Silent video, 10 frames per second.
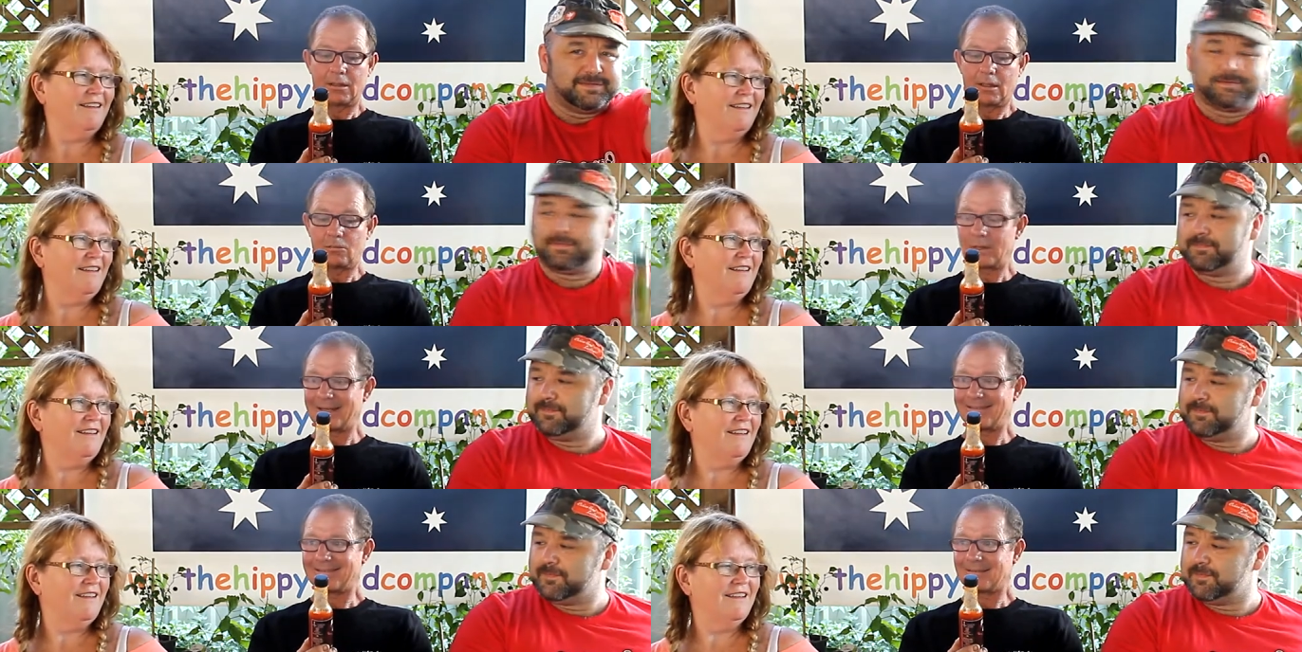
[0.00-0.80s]
Speaker 1: As well
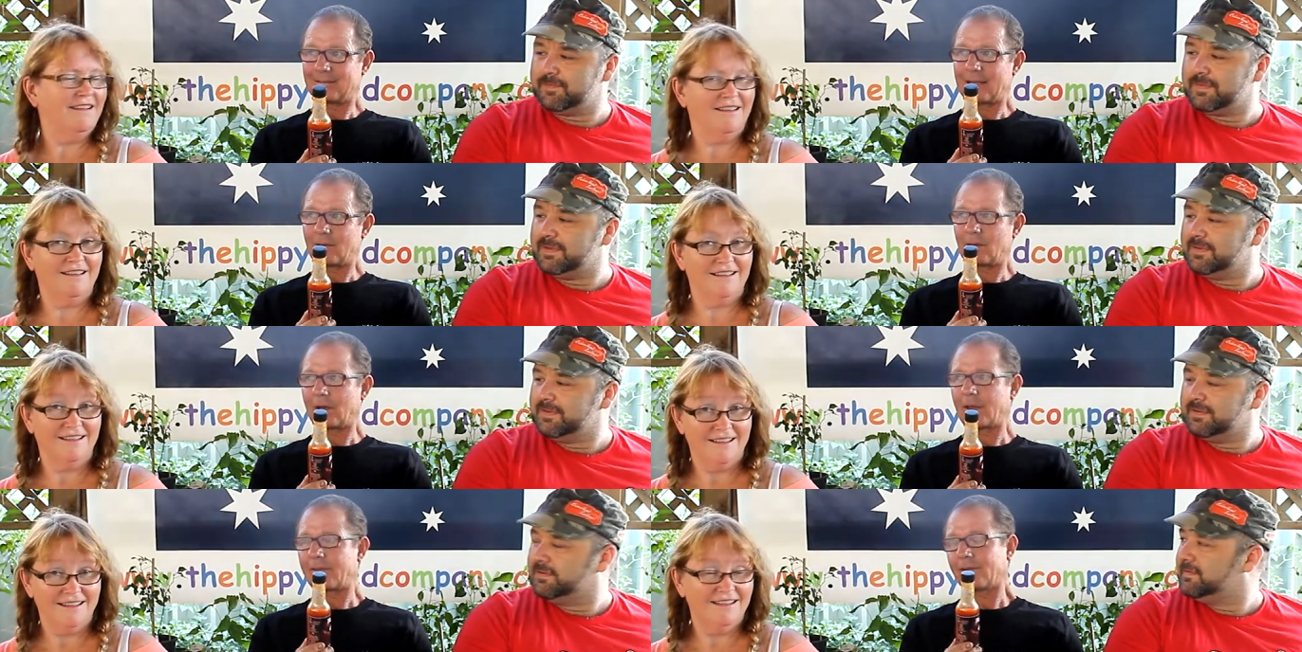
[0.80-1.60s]
as the other one. I
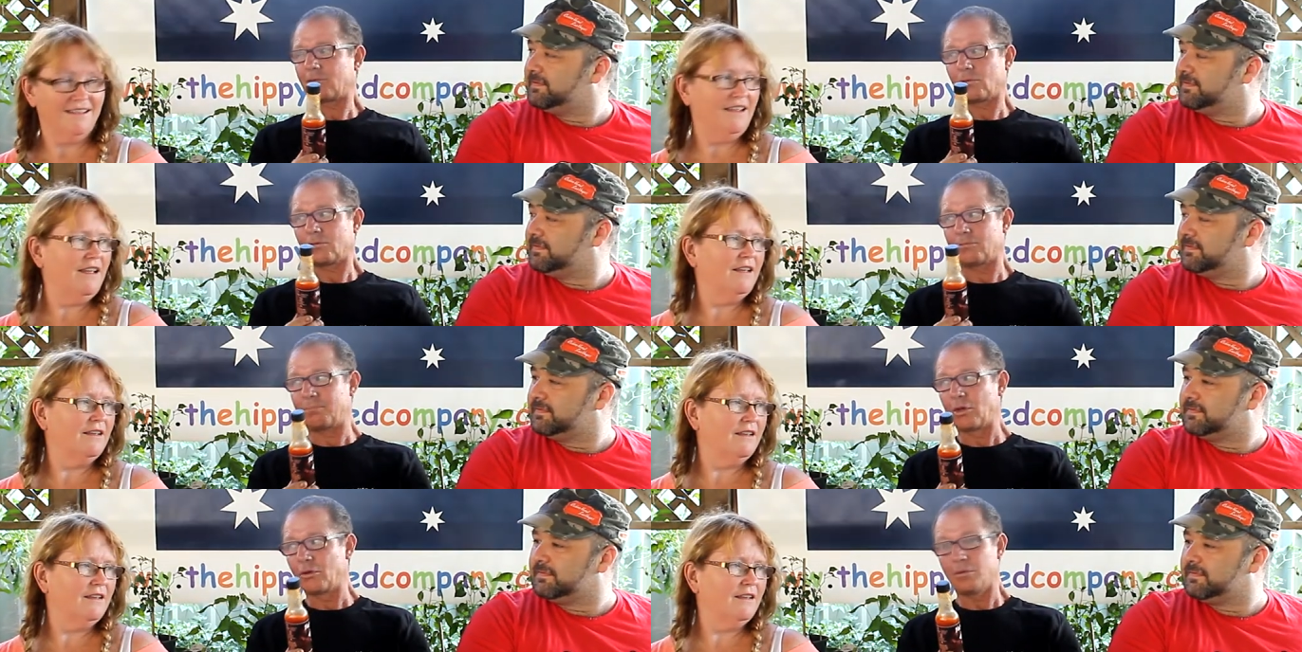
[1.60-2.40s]
don't think the sauce yeah. is
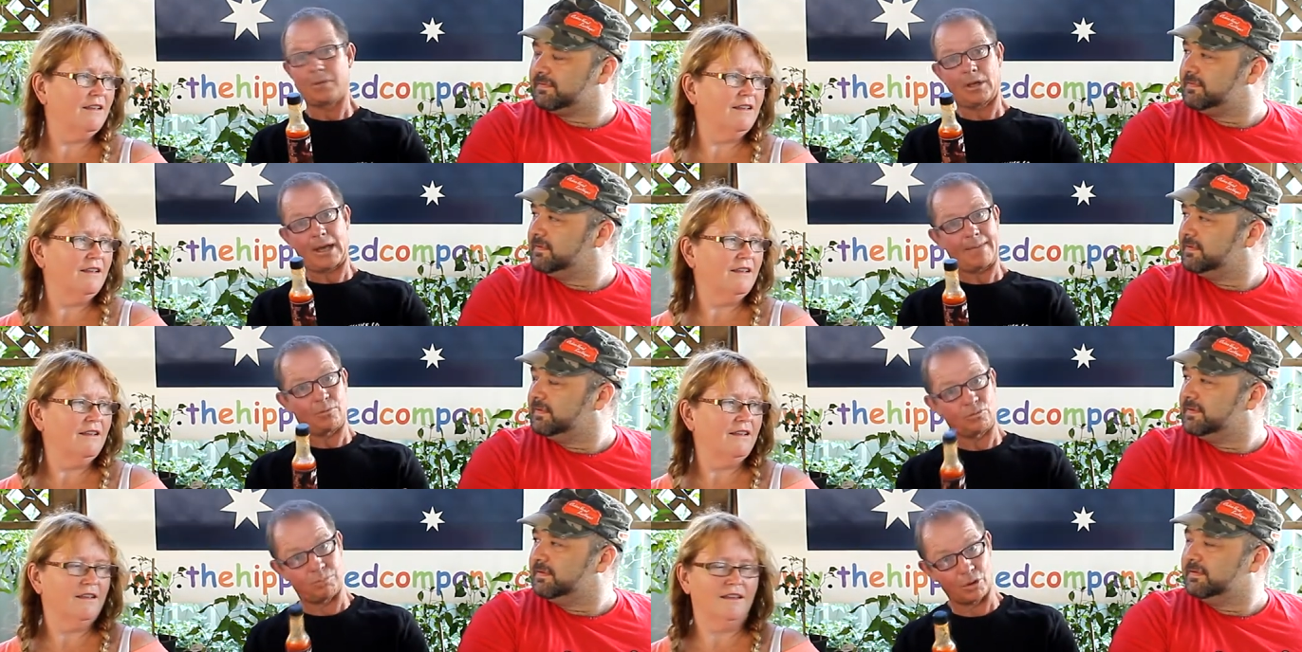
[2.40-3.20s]
blue, but the
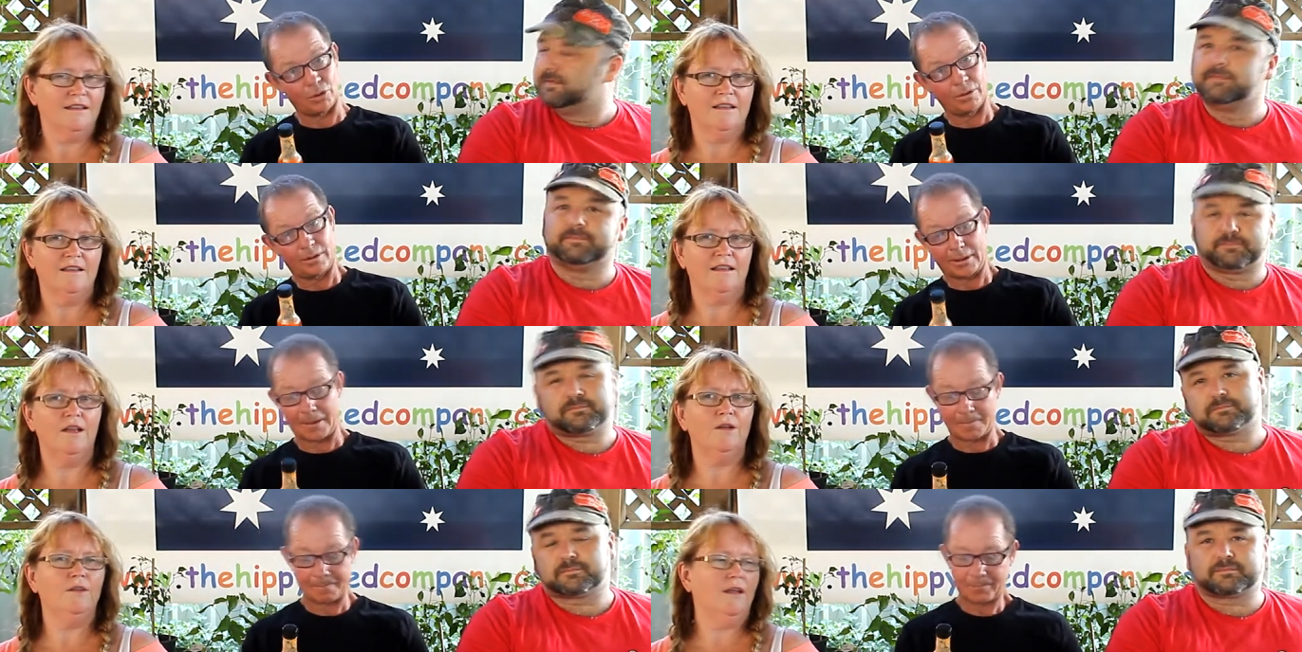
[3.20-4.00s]
label's blue. And,
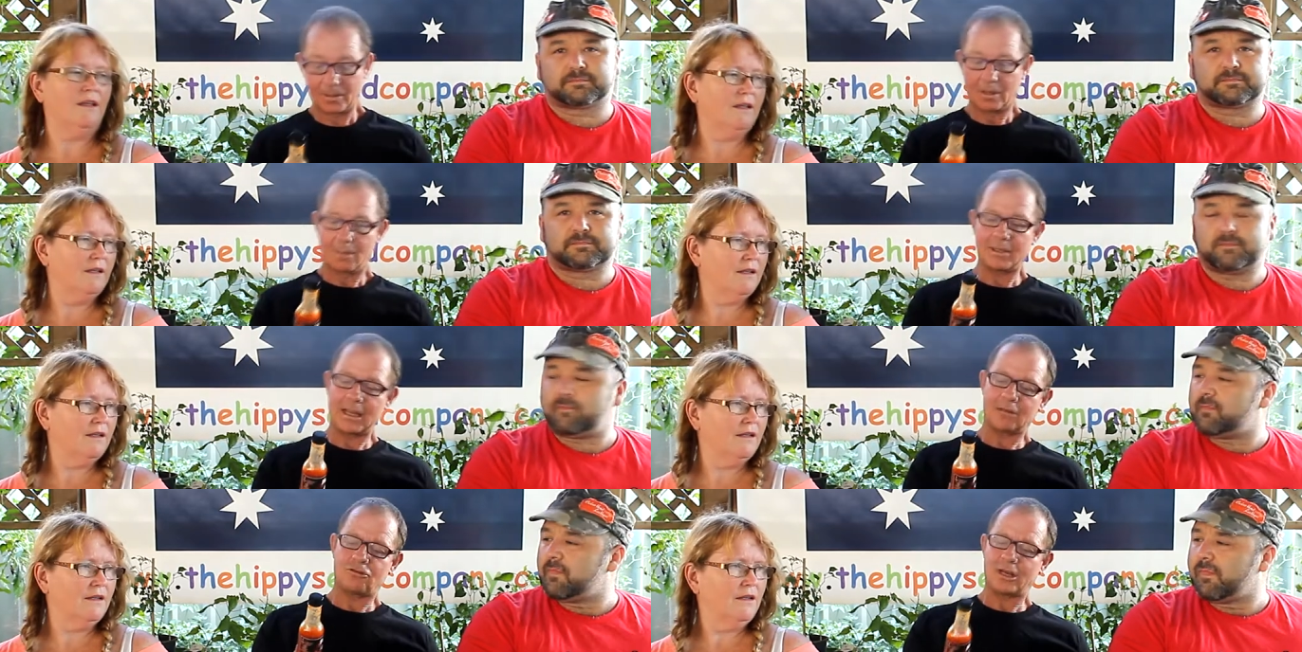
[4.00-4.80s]
um, okay. But
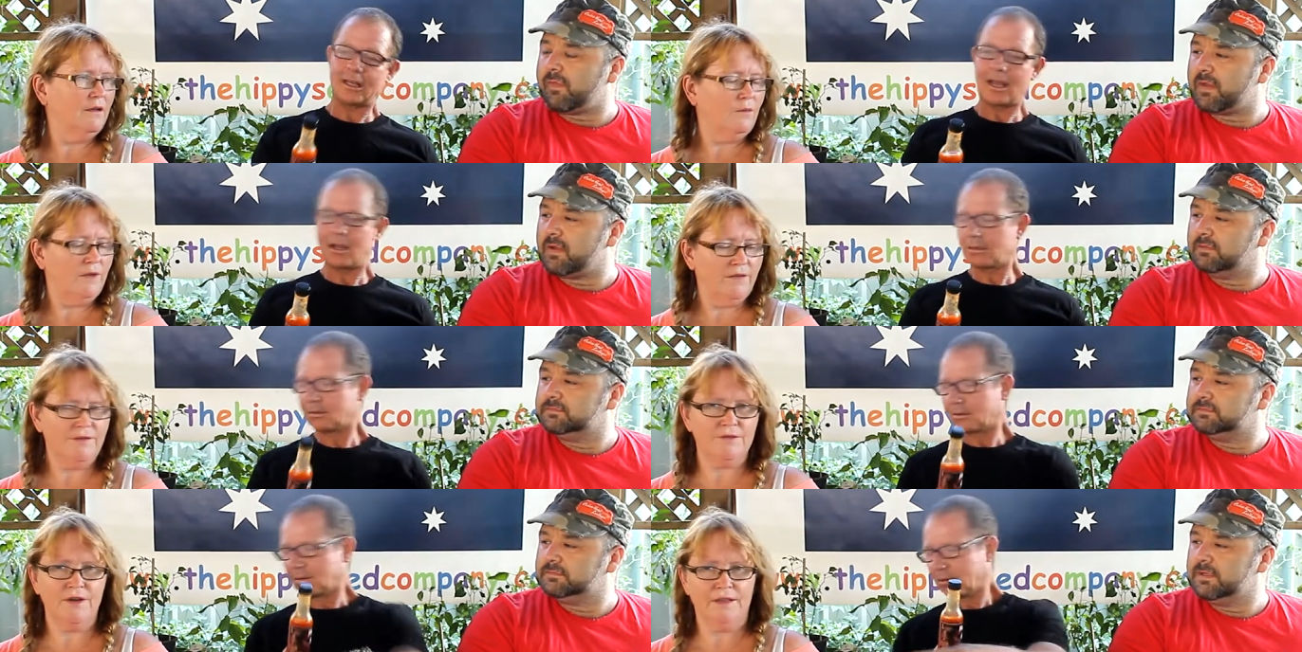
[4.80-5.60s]
yeah, check out. I
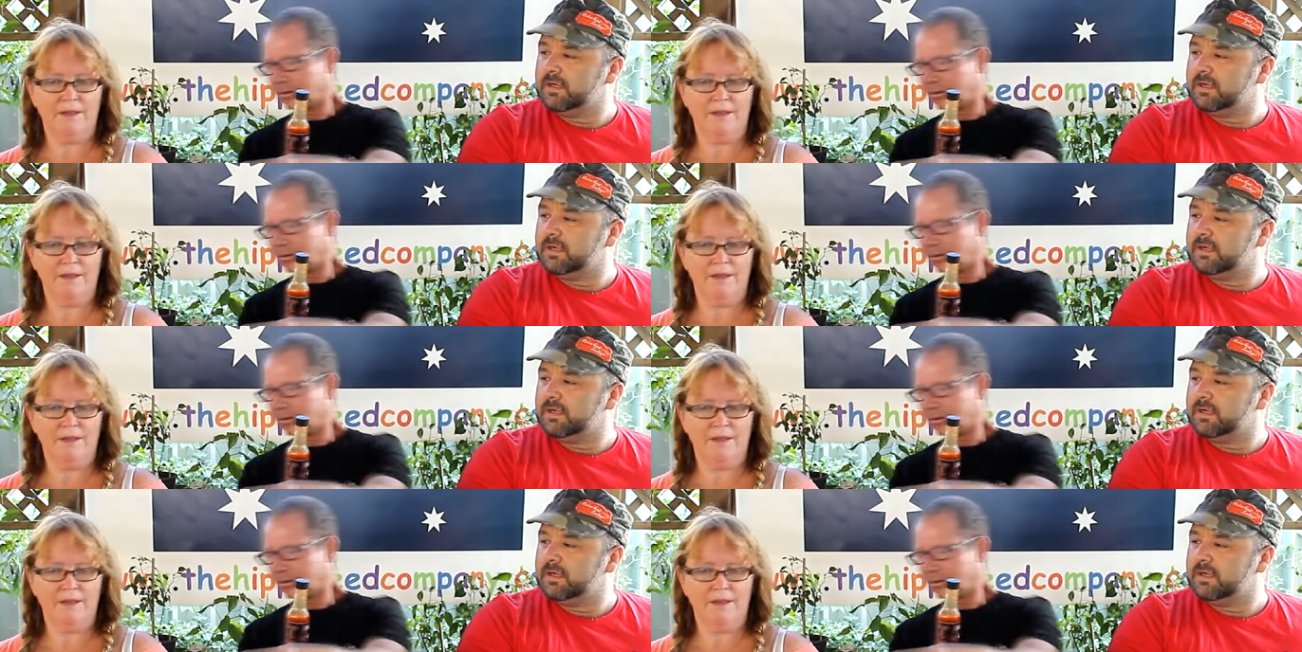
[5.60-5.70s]
haven't tried